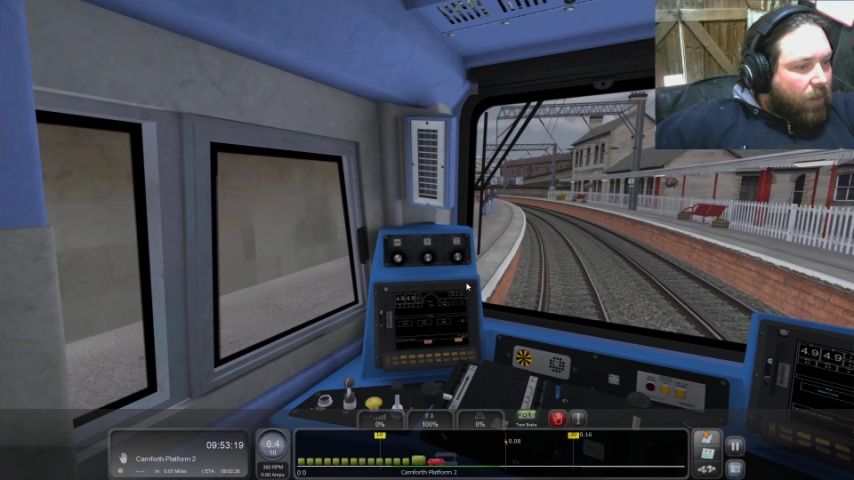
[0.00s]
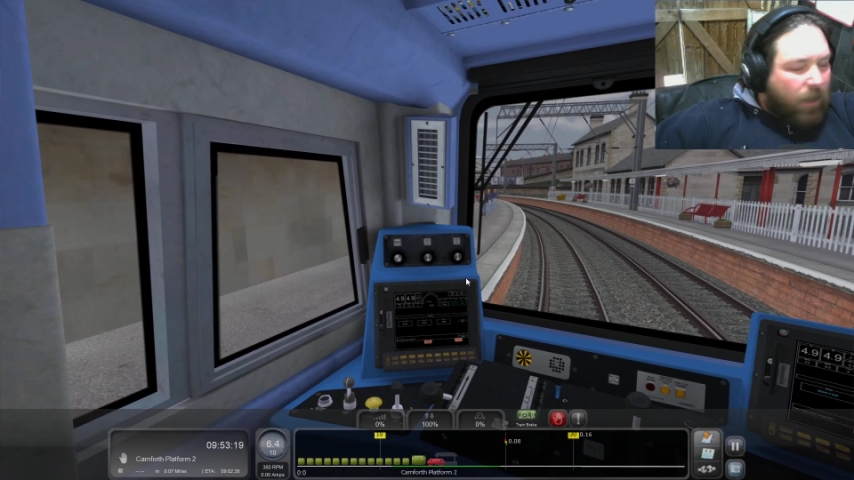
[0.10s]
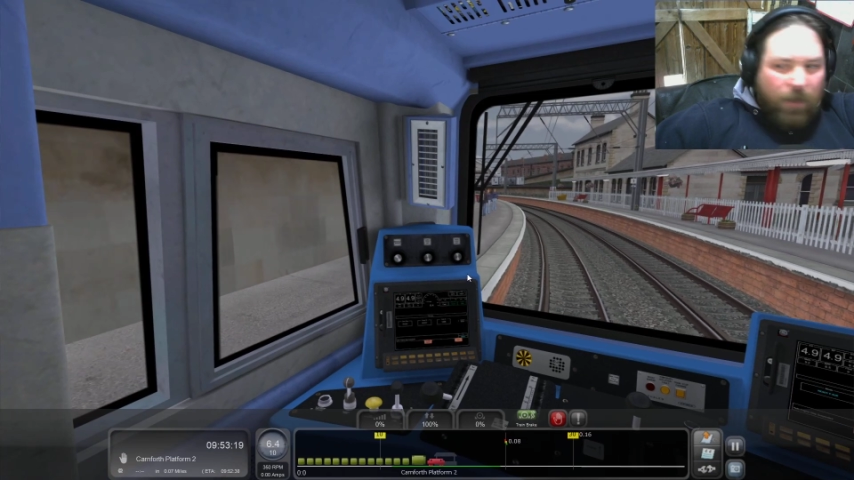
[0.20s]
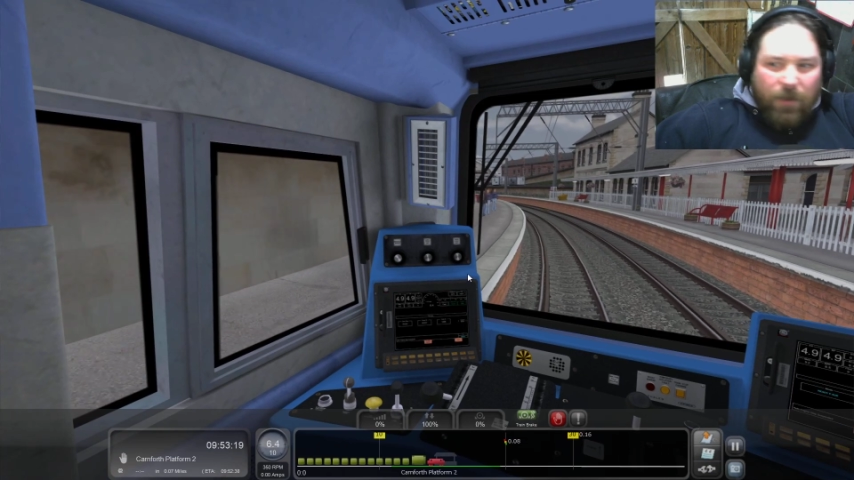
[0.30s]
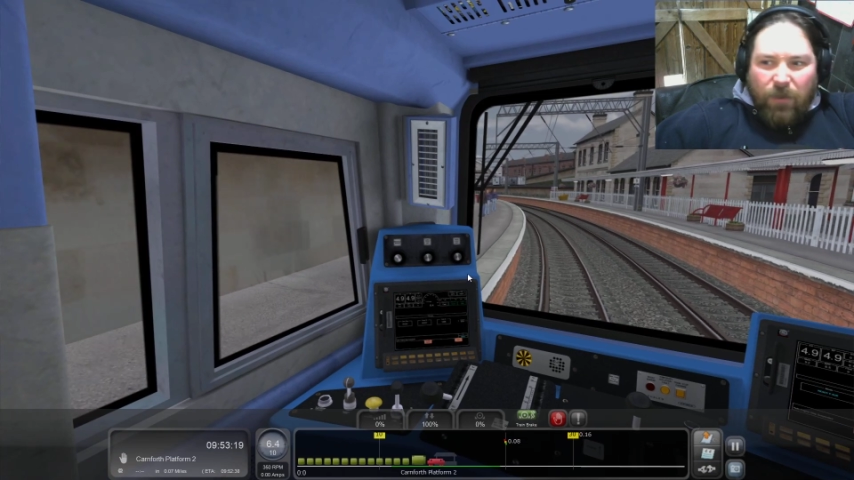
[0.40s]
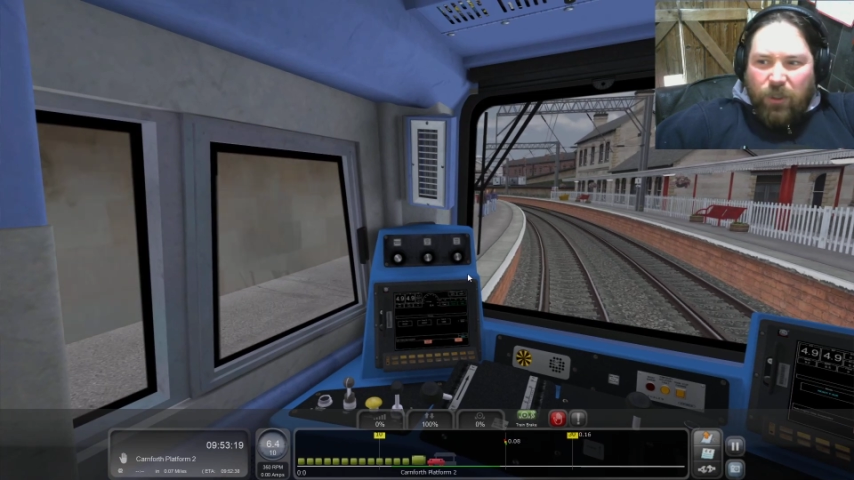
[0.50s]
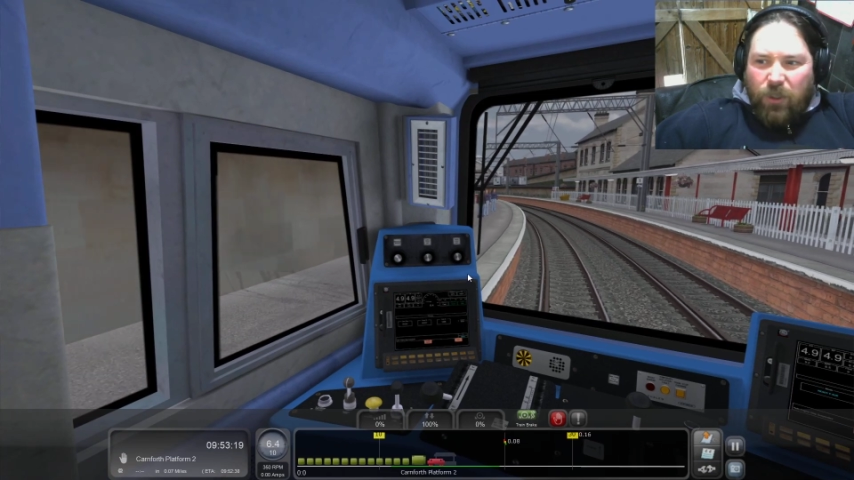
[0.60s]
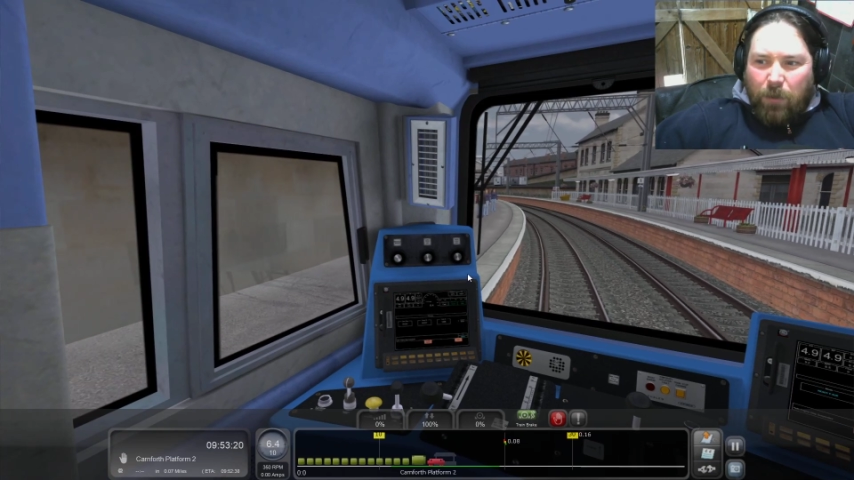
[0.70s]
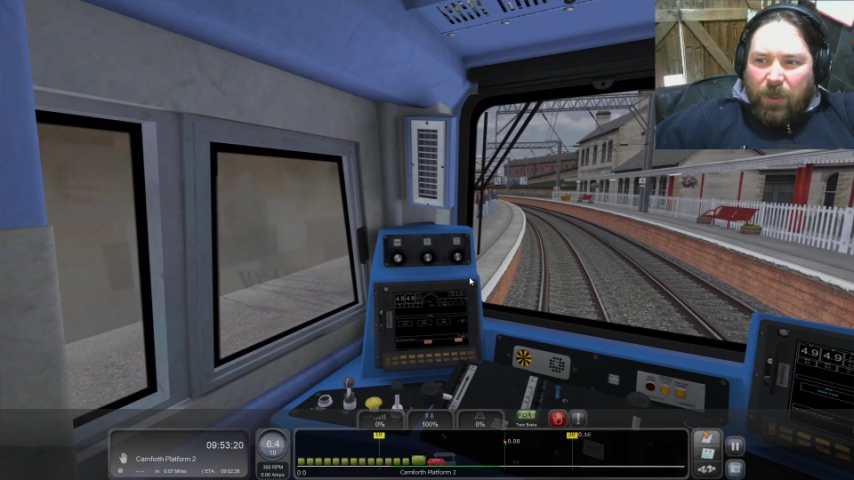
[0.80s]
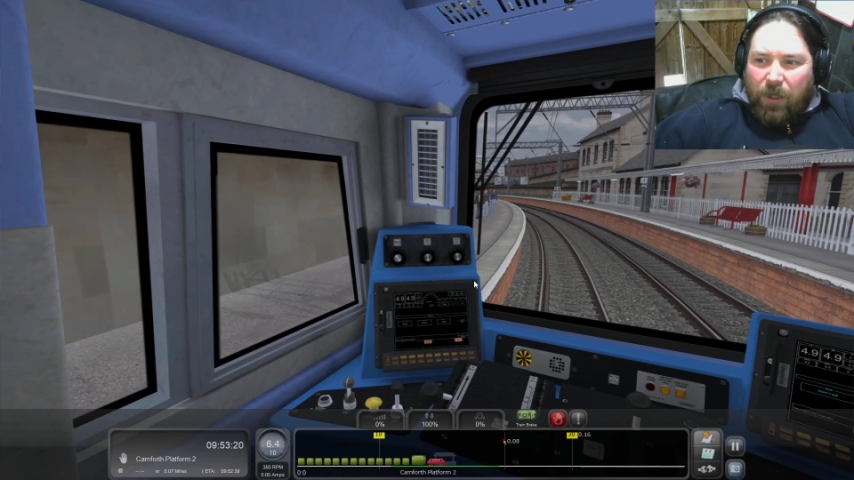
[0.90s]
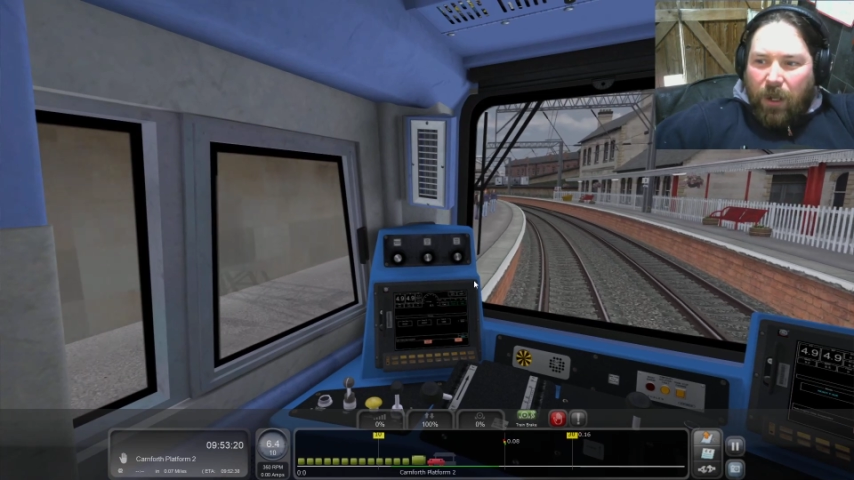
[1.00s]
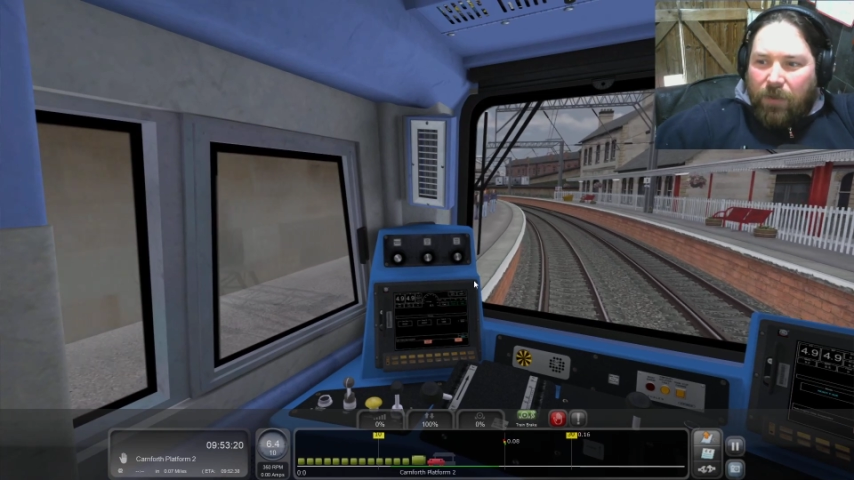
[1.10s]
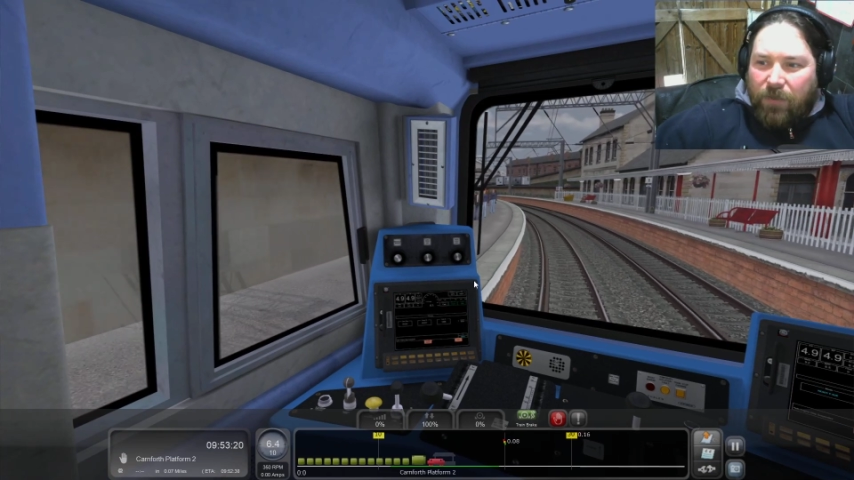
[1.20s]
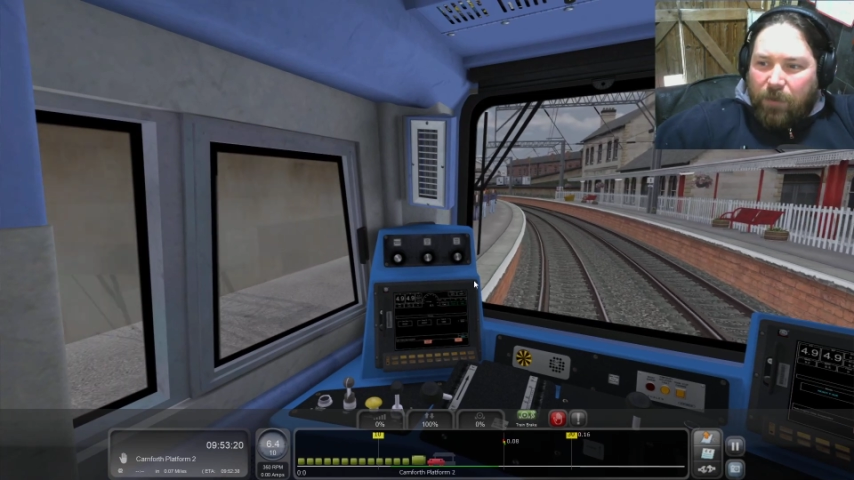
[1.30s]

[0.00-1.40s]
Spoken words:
ever stopped at Carnforth